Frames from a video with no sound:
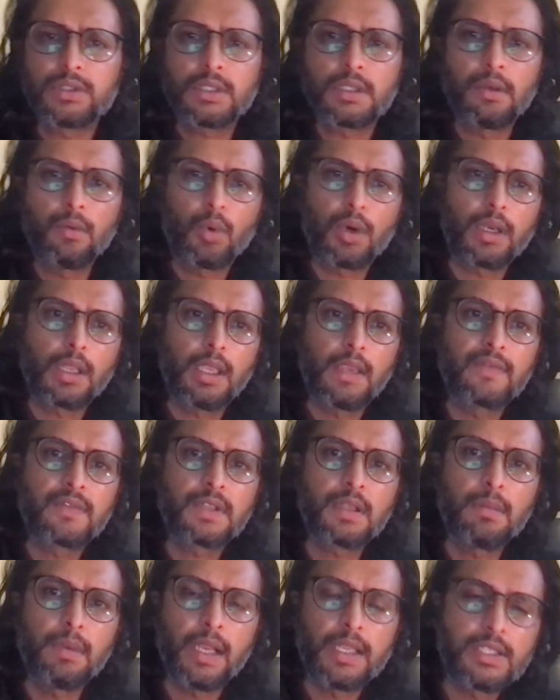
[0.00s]
What gives
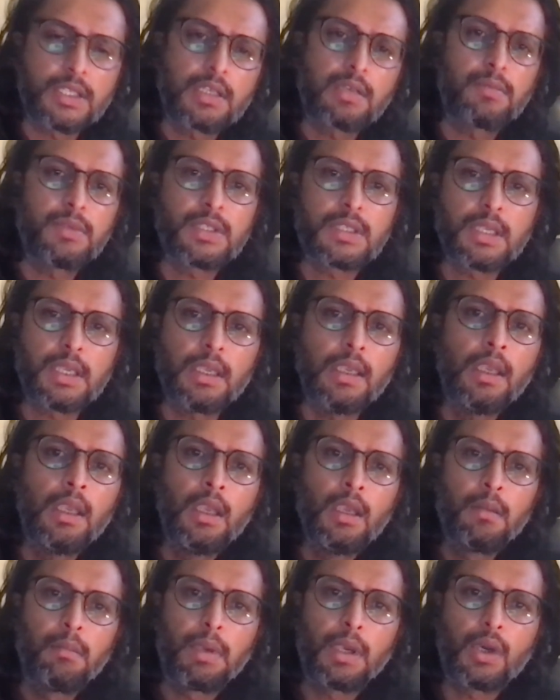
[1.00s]
them legitimacy,
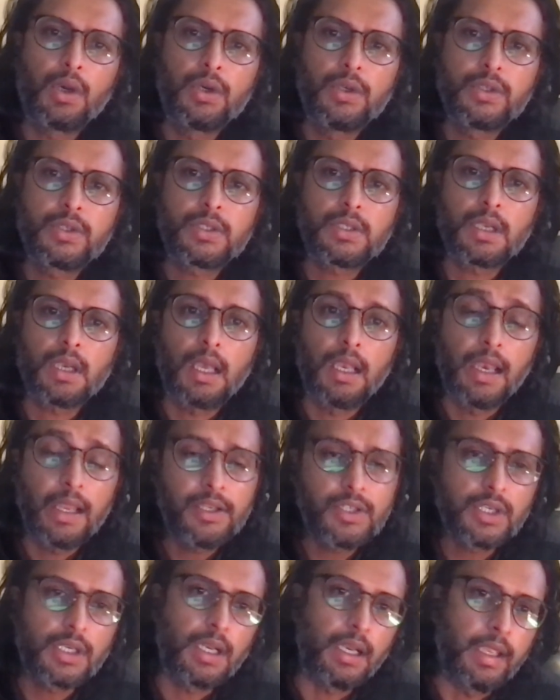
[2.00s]
because
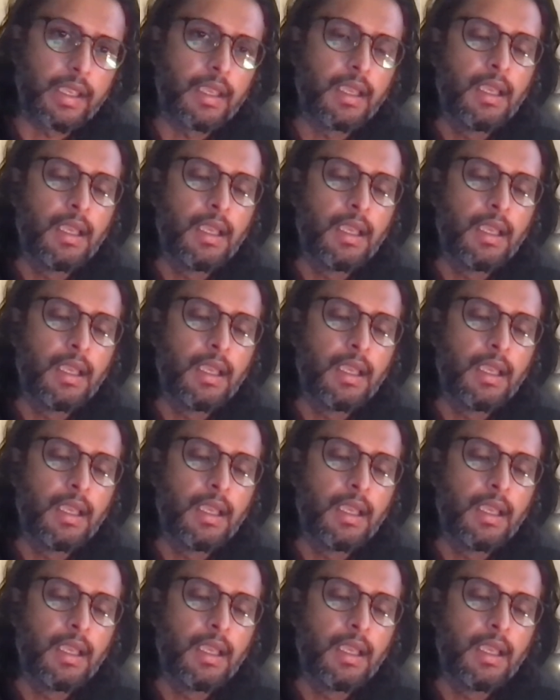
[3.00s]
allegedly